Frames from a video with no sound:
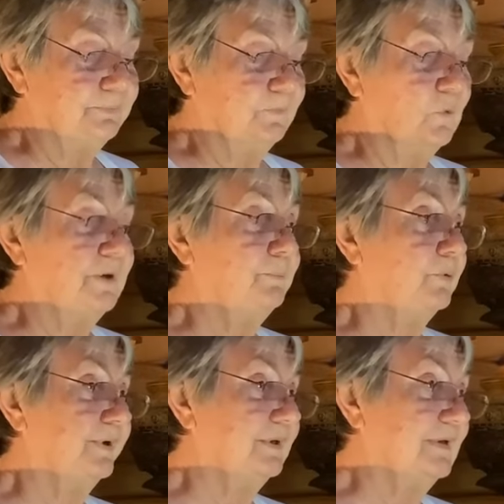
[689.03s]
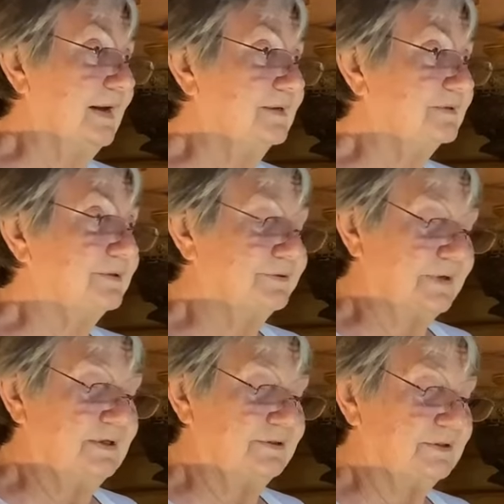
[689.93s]
one pointed
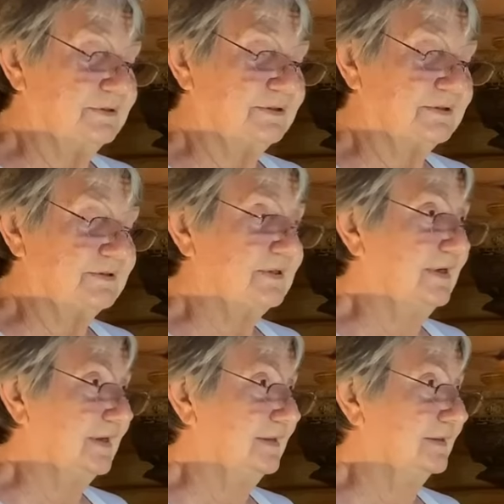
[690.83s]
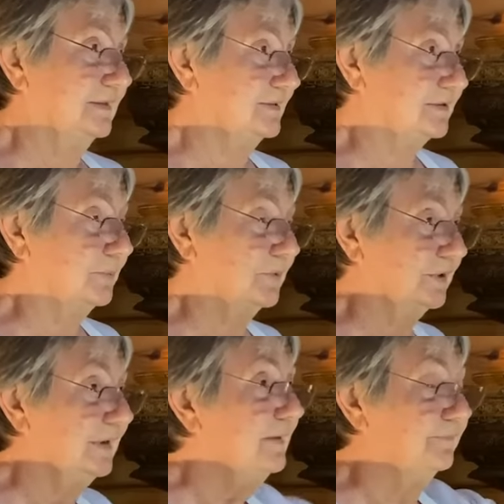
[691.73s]
concentration just to get some
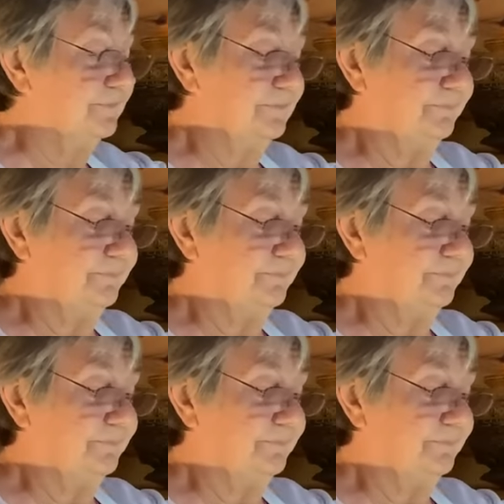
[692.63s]
relief.